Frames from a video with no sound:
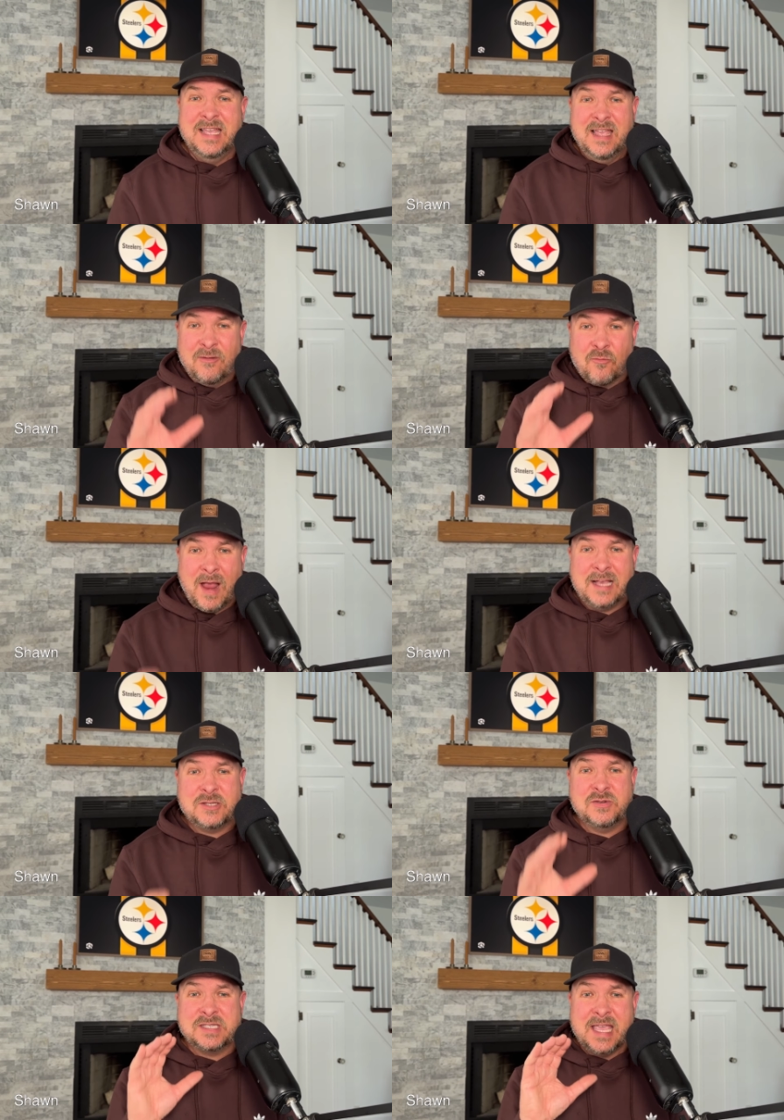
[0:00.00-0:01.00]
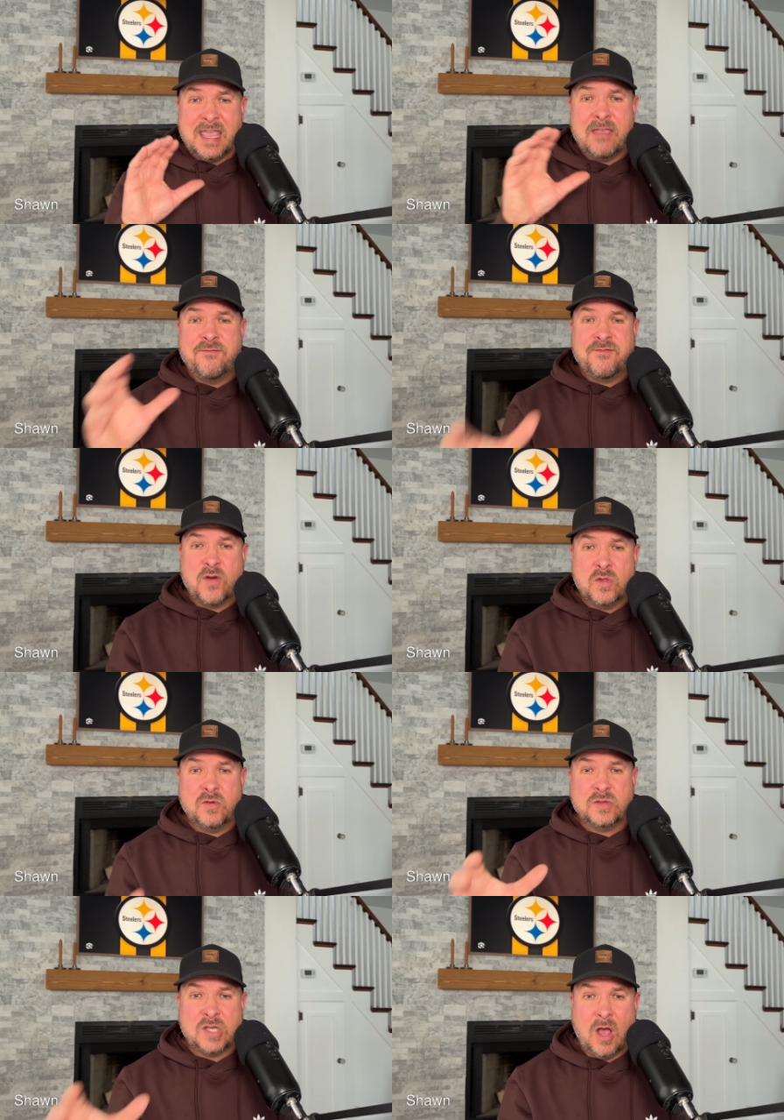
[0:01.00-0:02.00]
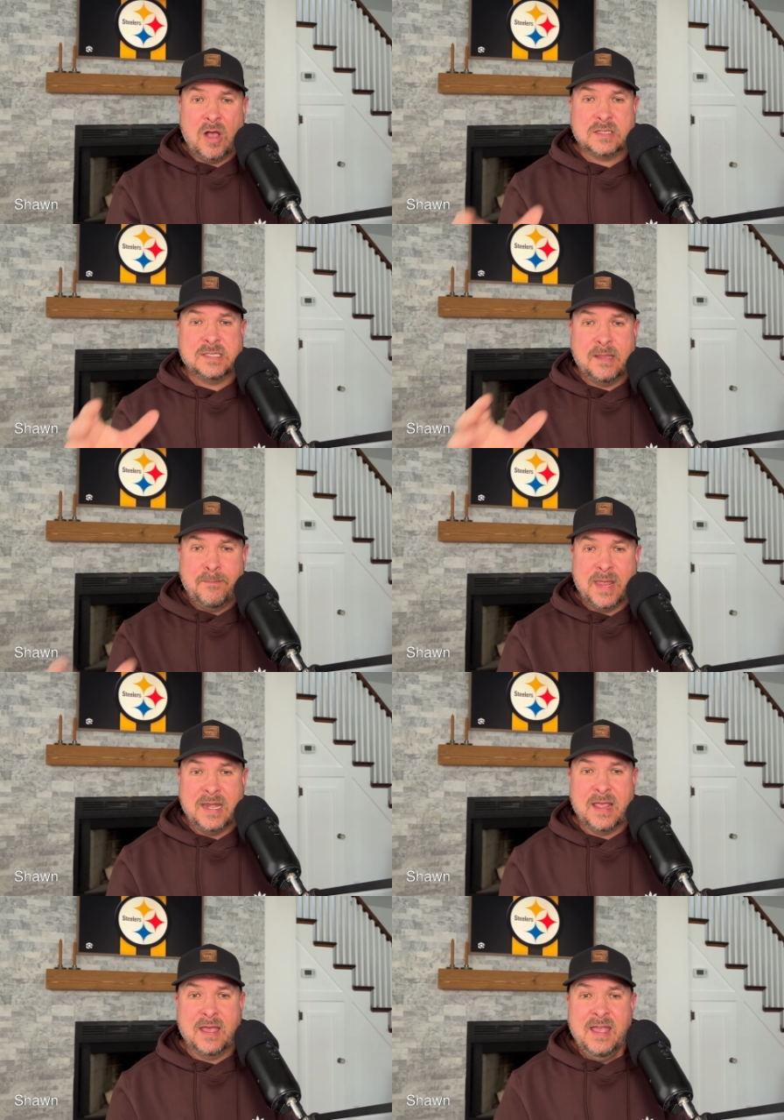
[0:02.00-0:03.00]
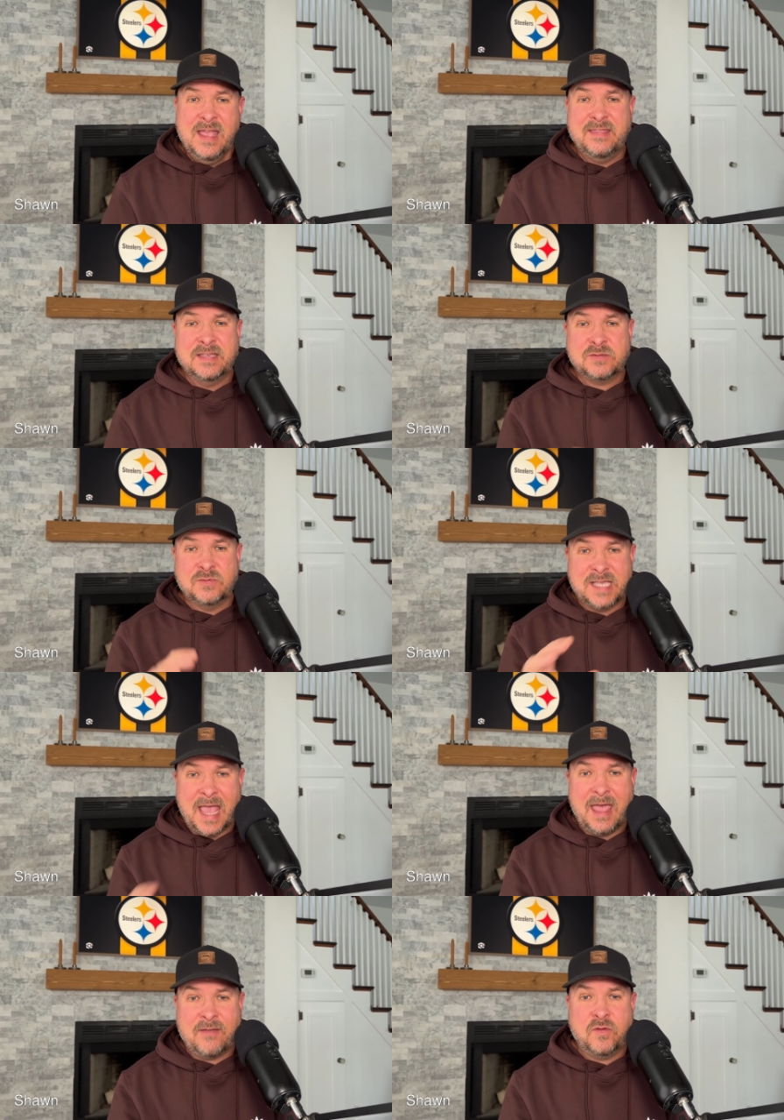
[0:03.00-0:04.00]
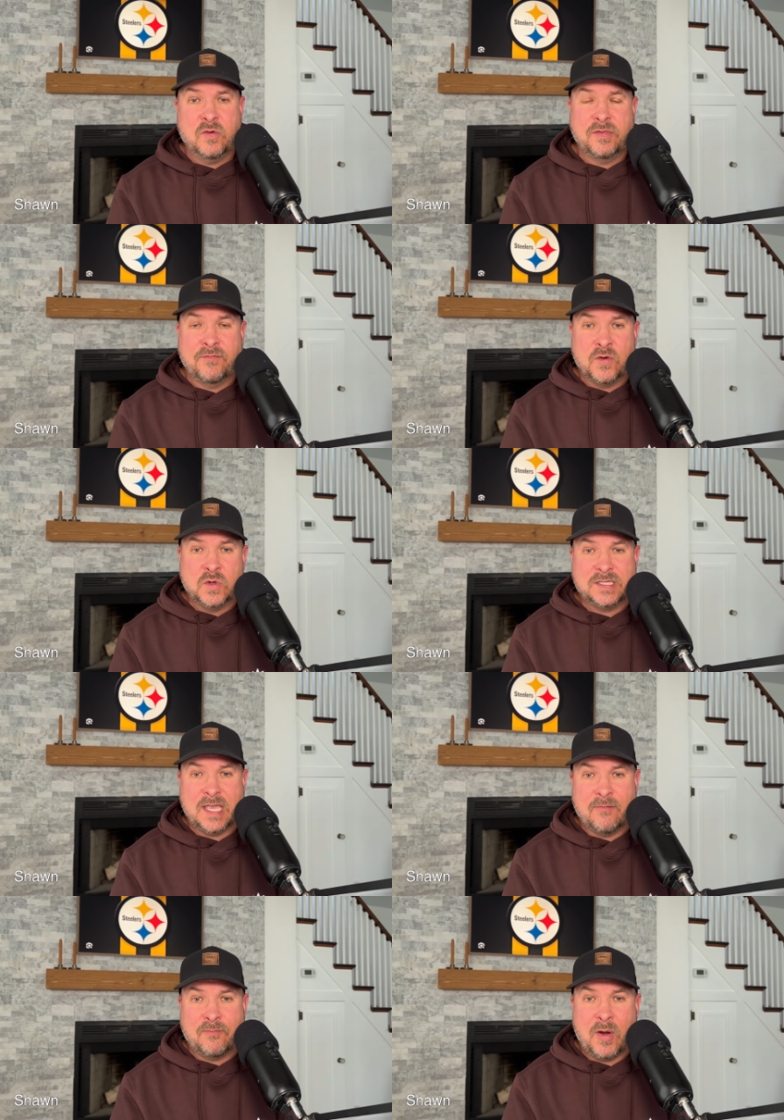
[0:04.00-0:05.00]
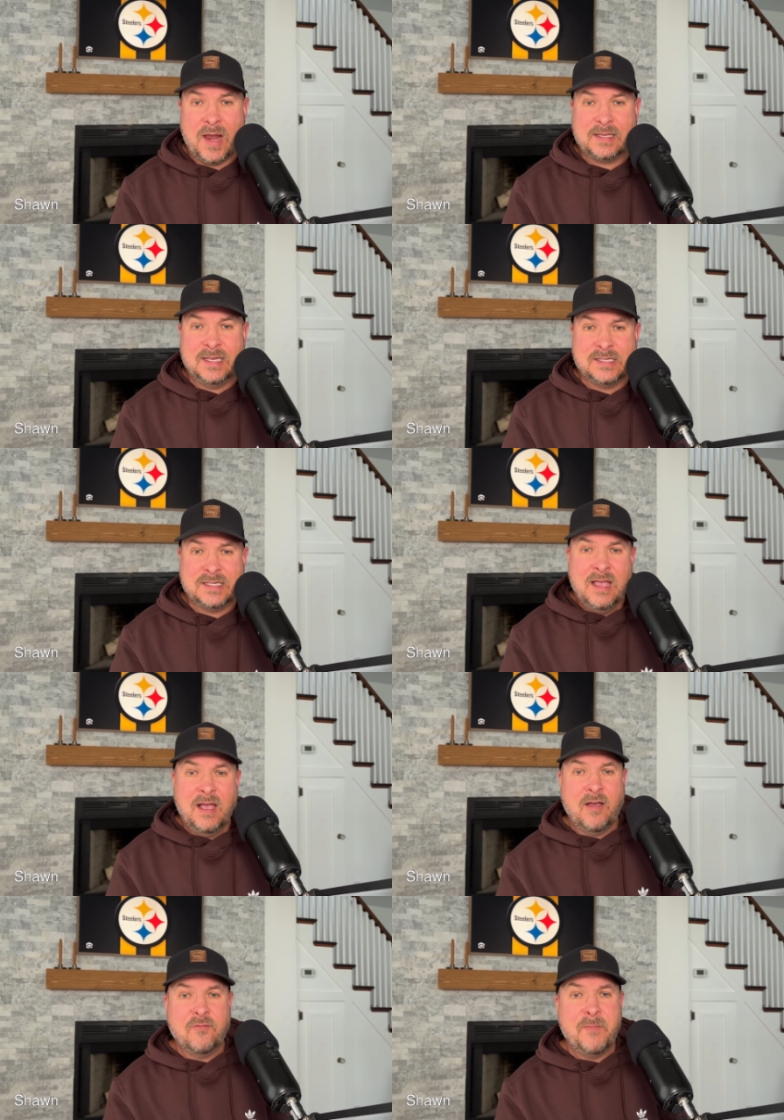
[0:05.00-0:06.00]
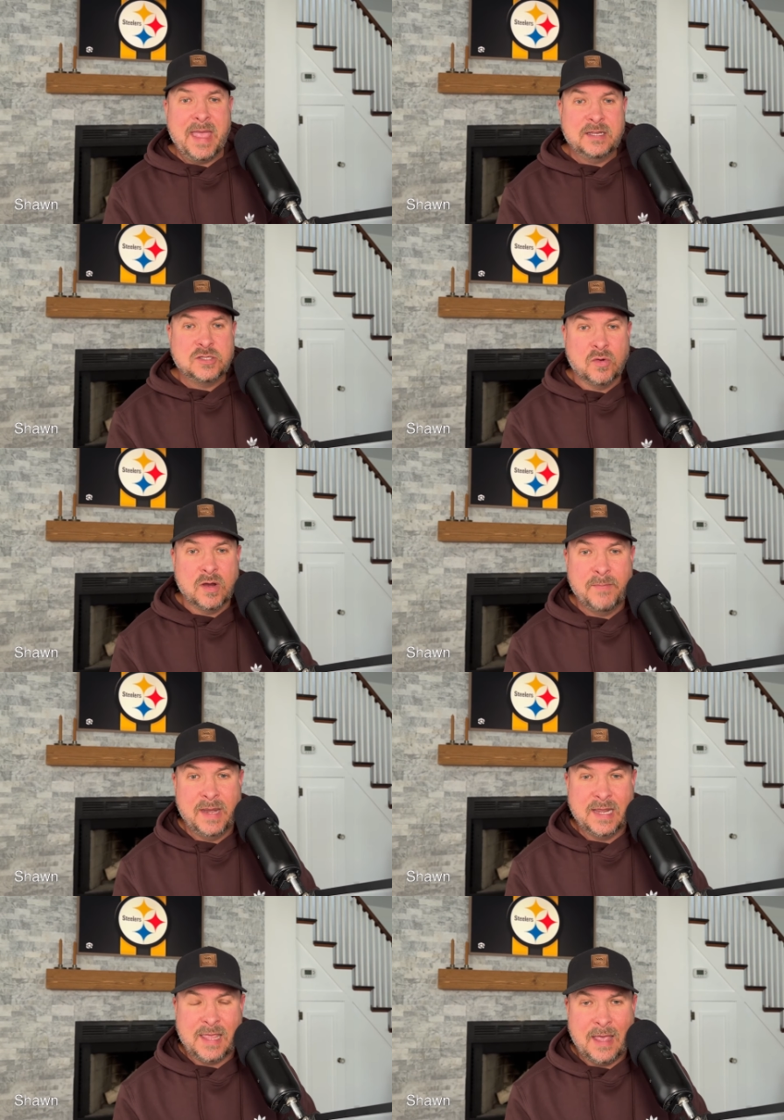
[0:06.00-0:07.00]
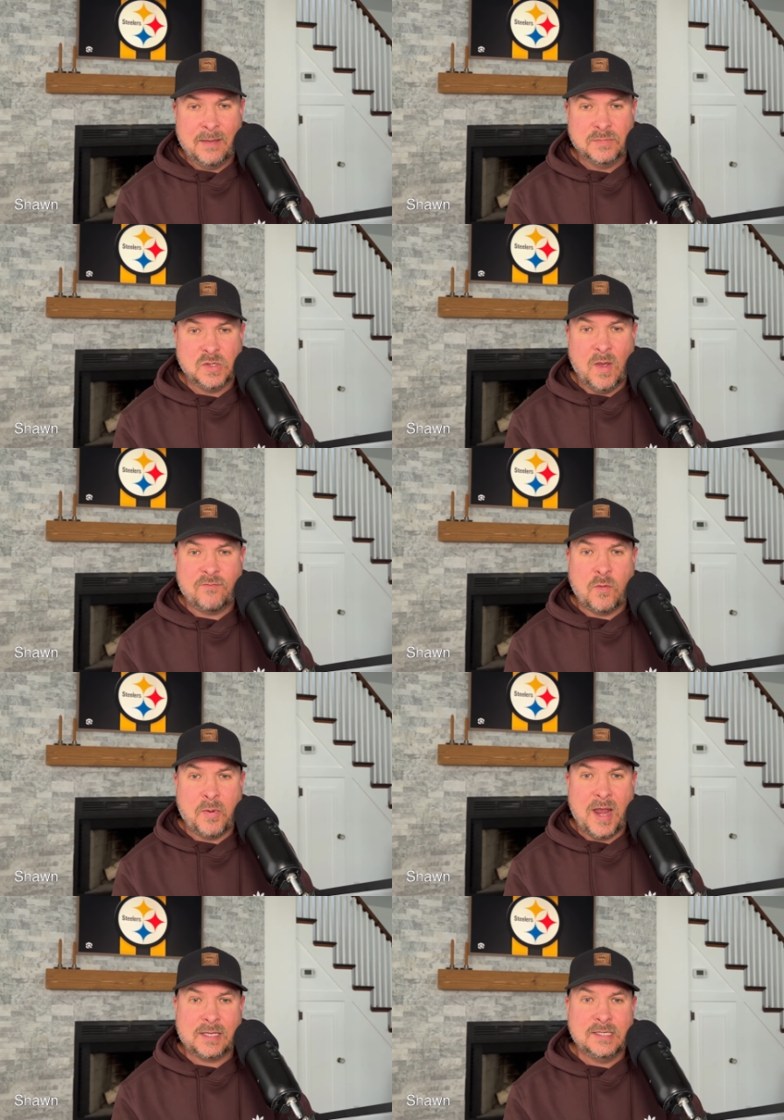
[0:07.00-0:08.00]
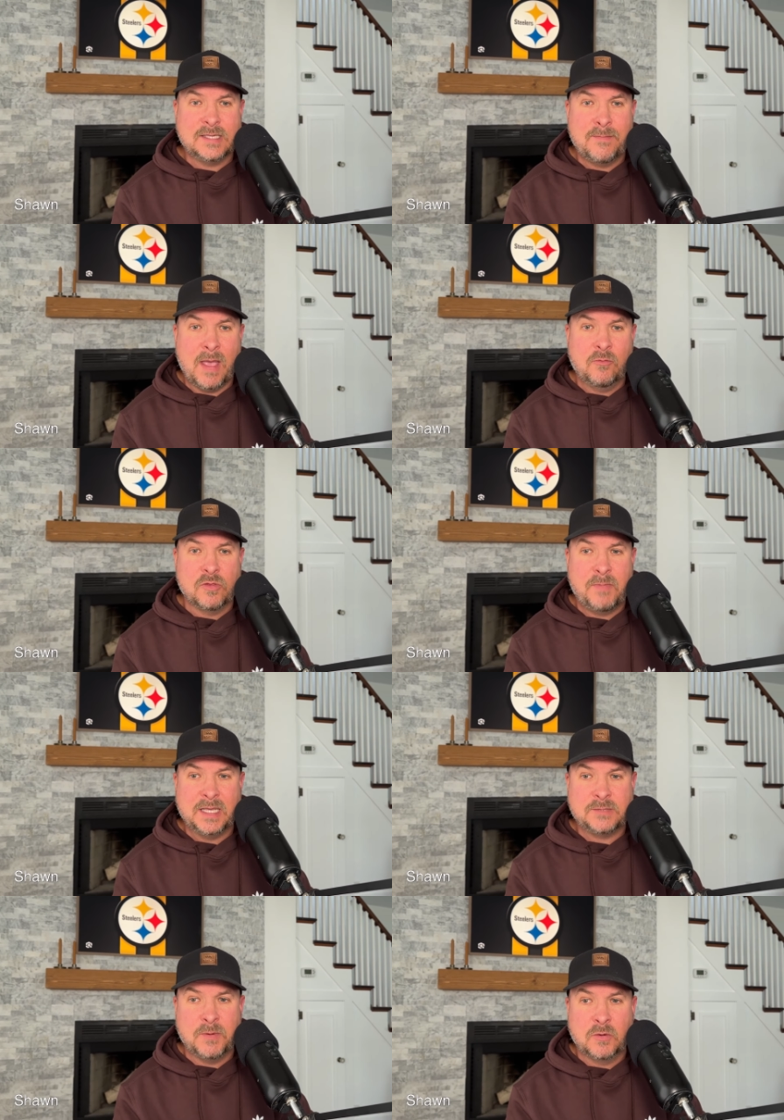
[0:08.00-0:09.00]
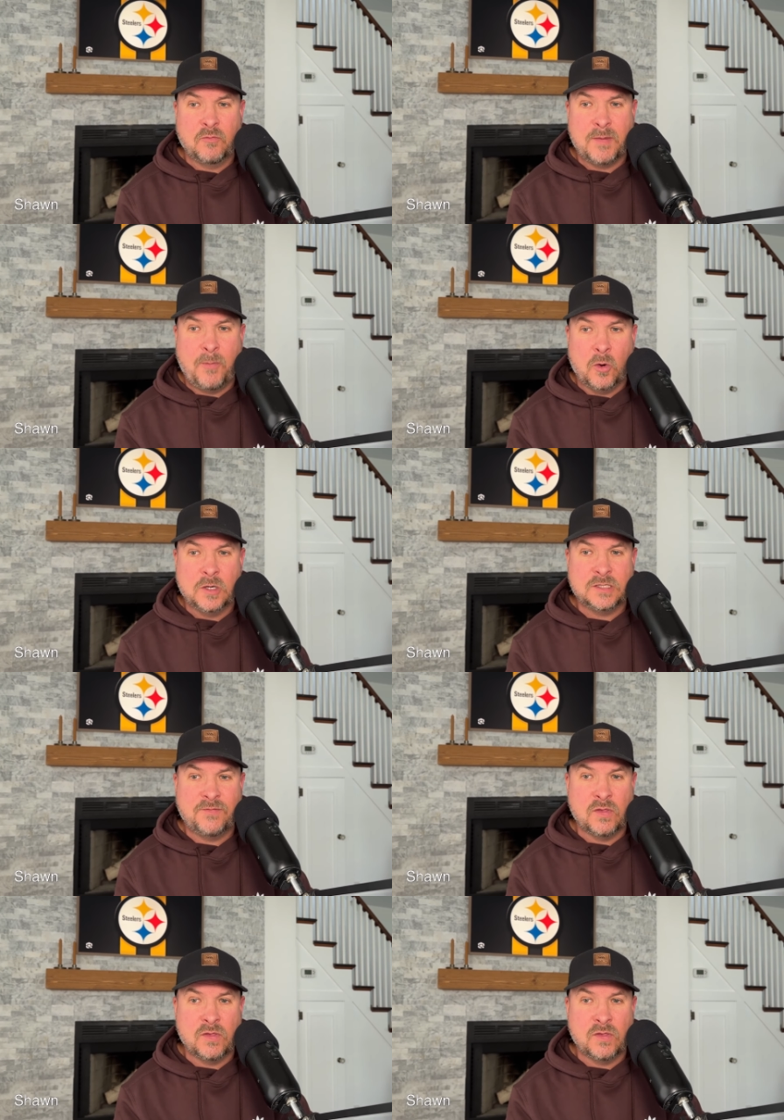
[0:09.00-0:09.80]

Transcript: Rodgers, he further talked to the media, and this was after the first day of practice of mandatory minicamp. So after practice, he met with Pittsburgh reporters for the